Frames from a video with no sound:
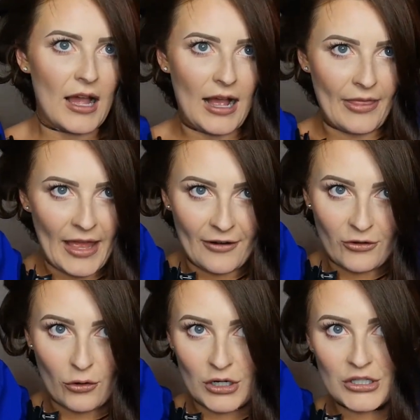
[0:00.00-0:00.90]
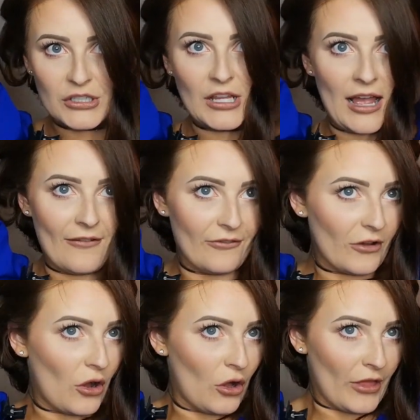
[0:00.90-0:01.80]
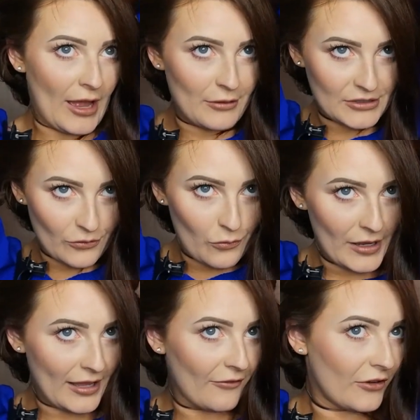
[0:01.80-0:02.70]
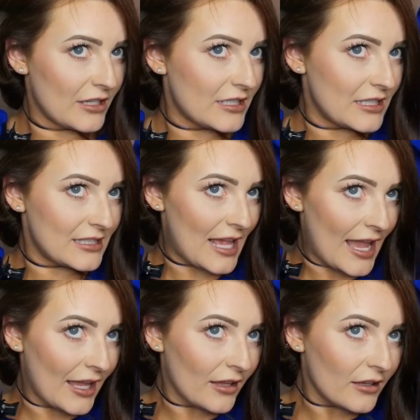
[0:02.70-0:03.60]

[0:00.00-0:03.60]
And then of course you have all the hours of waiting for it to set.